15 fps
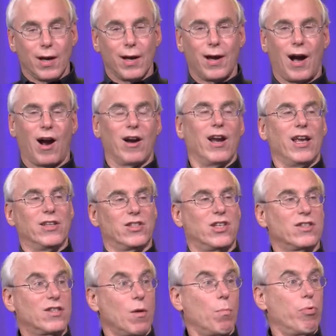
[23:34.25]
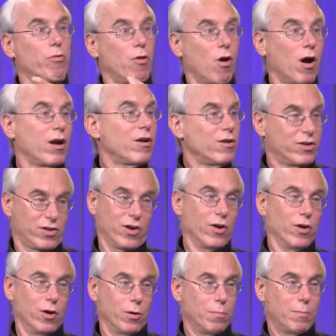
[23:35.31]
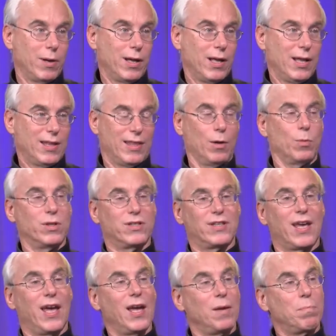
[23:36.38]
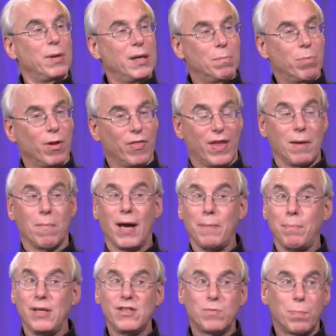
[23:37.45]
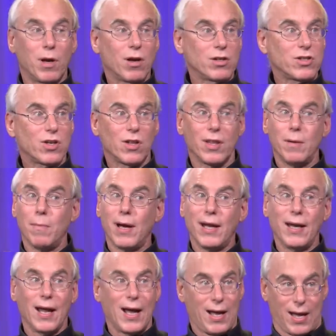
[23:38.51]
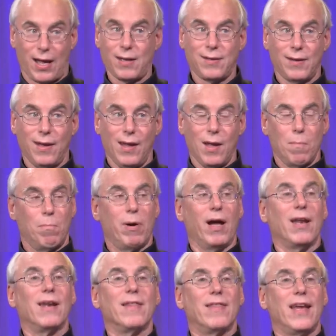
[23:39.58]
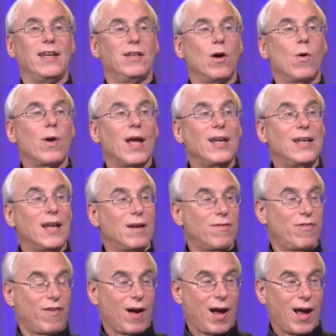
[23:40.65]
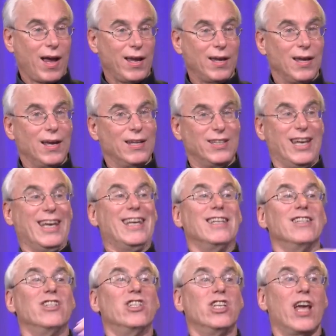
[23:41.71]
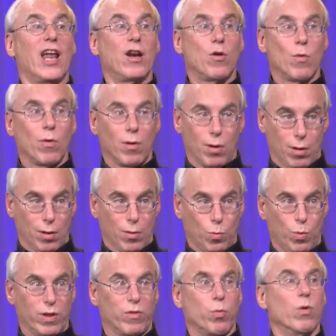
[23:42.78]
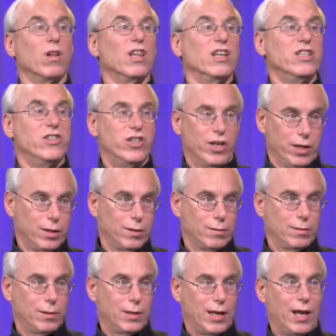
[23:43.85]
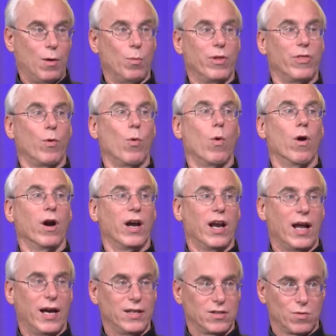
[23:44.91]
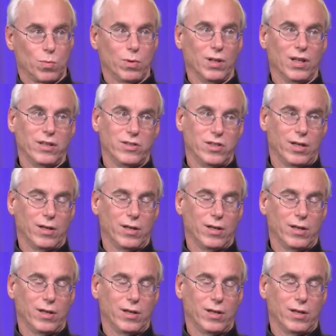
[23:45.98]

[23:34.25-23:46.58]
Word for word: uh, are, is just a broader term that would say people, they might be spiritual, they might not, but they don't identify in general with religion oh, and with oh, okay. organized religion.